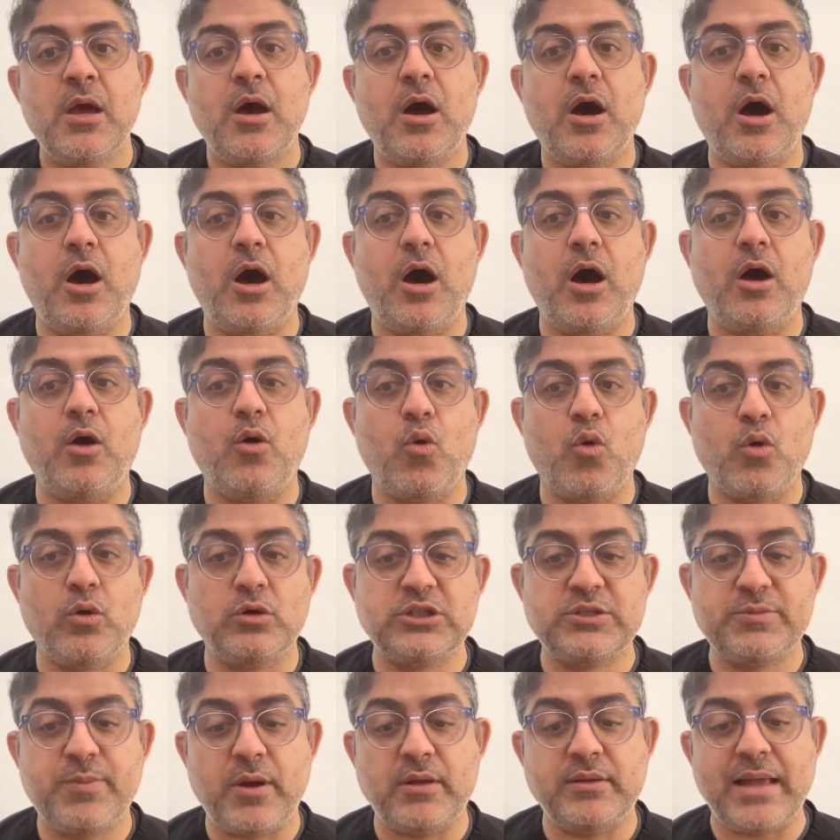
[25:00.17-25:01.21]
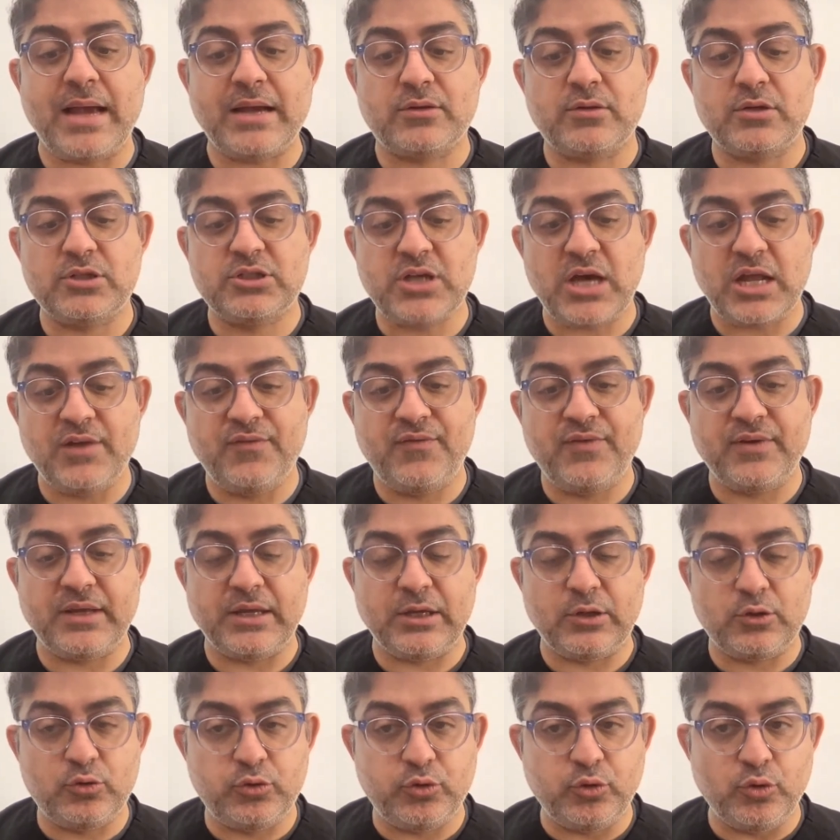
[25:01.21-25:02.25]
Uh, oral spironolactone side effect
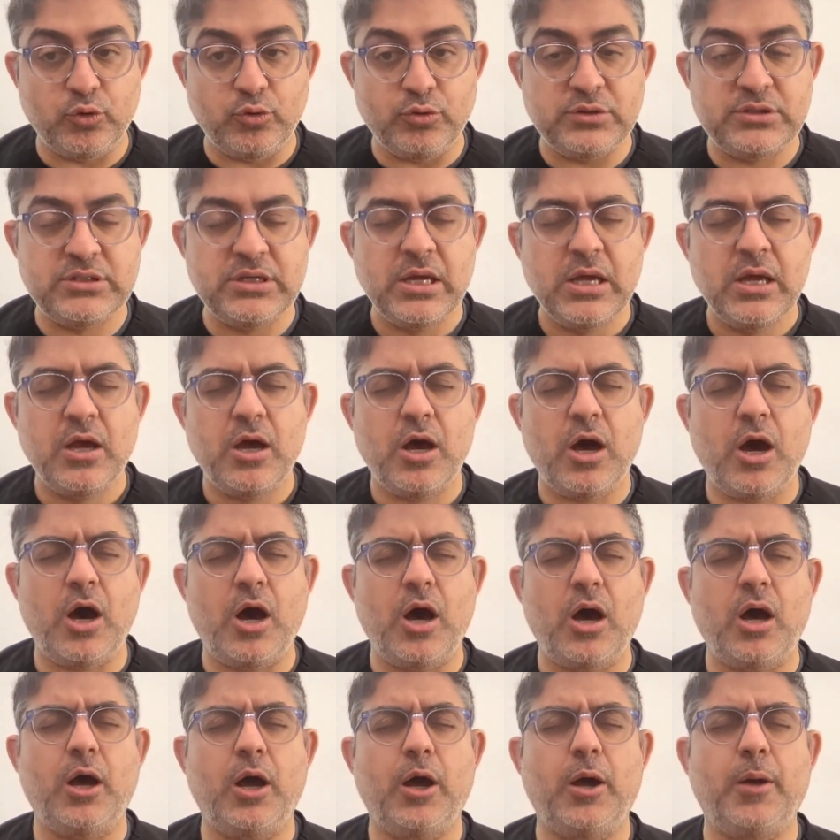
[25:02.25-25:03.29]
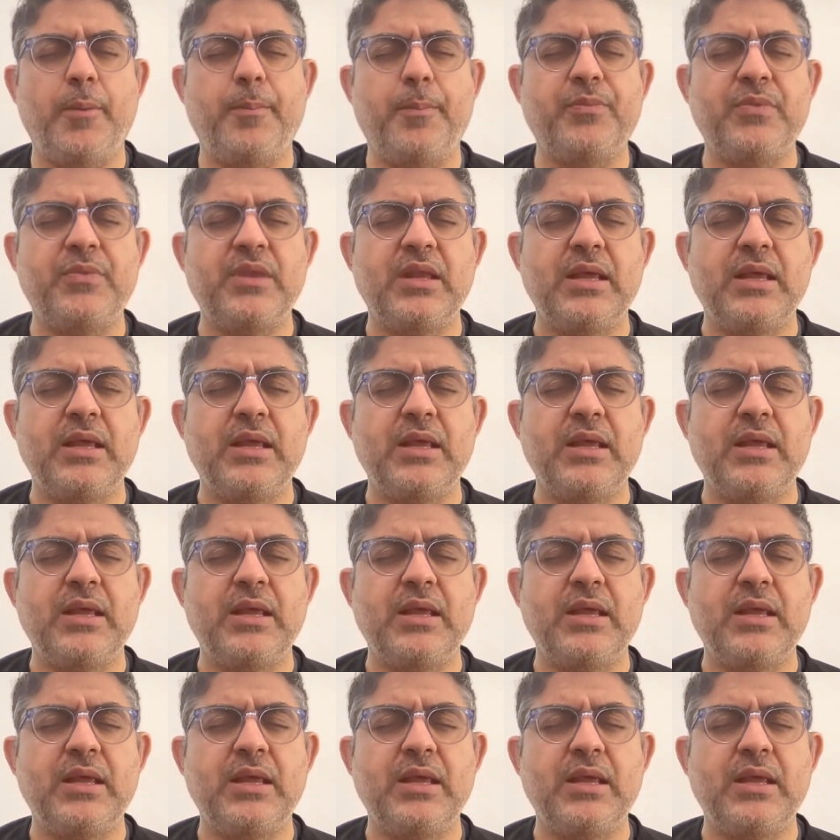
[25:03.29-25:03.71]
includes um,